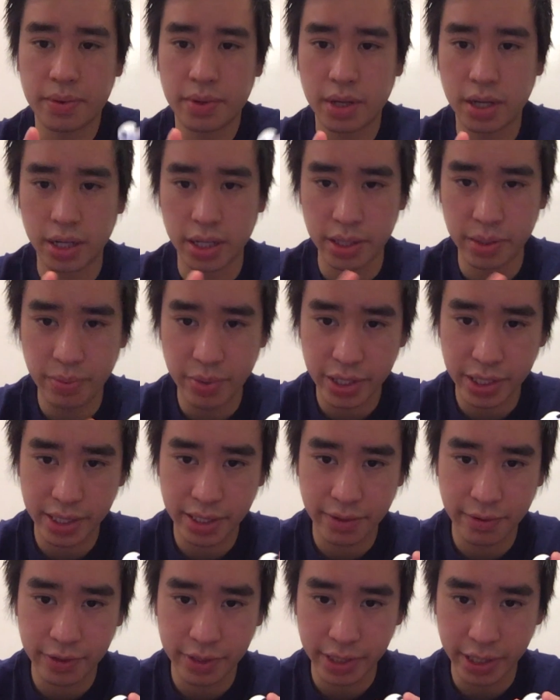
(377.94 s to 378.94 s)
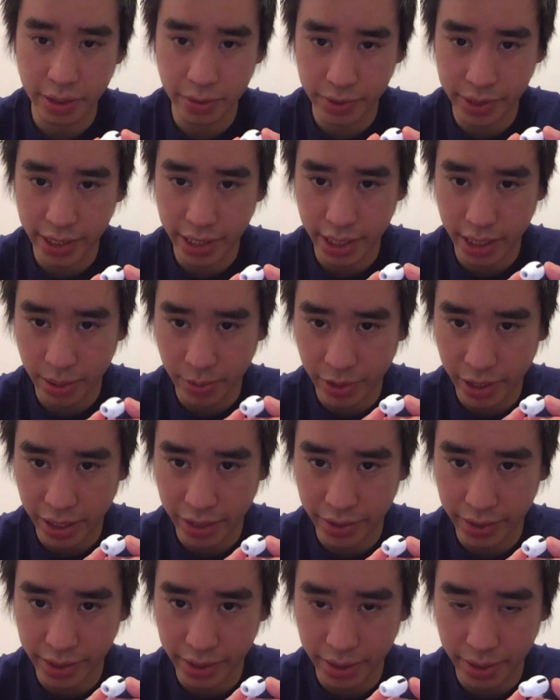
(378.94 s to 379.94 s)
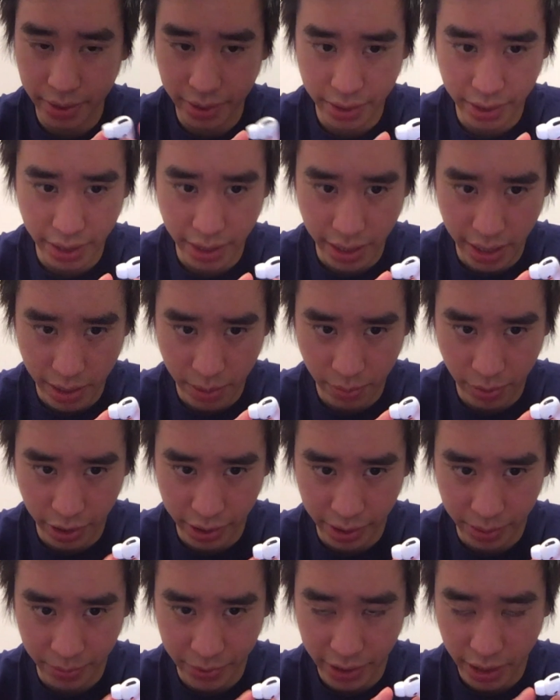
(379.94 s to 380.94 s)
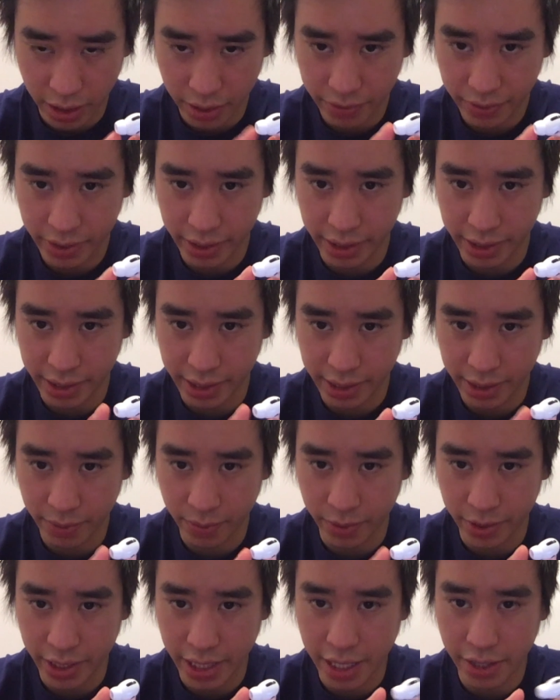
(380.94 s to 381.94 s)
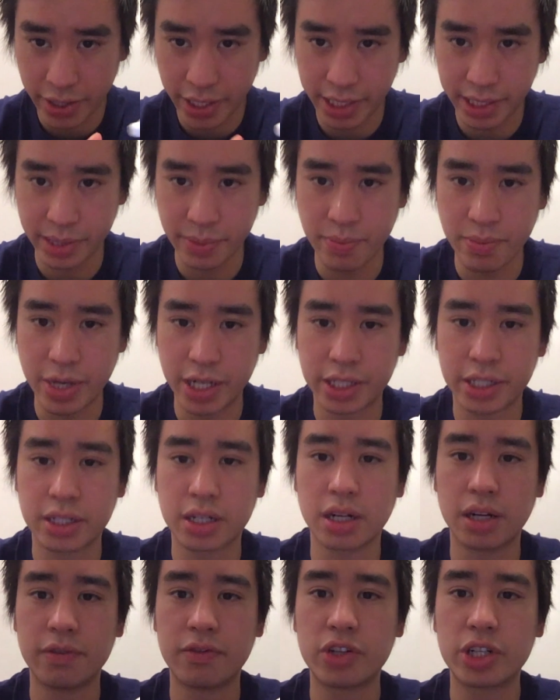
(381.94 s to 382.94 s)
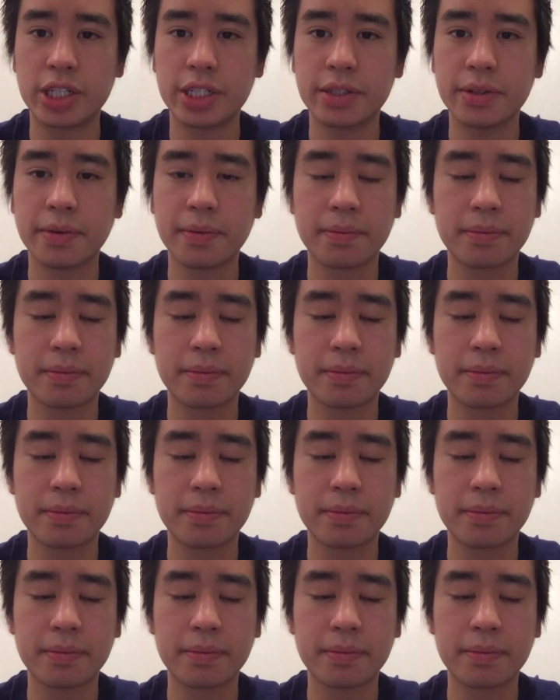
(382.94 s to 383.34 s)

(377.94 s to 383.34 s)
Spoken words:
The biggest difference I would say coming out of the AirPods themselves is this one now has a mesh covering.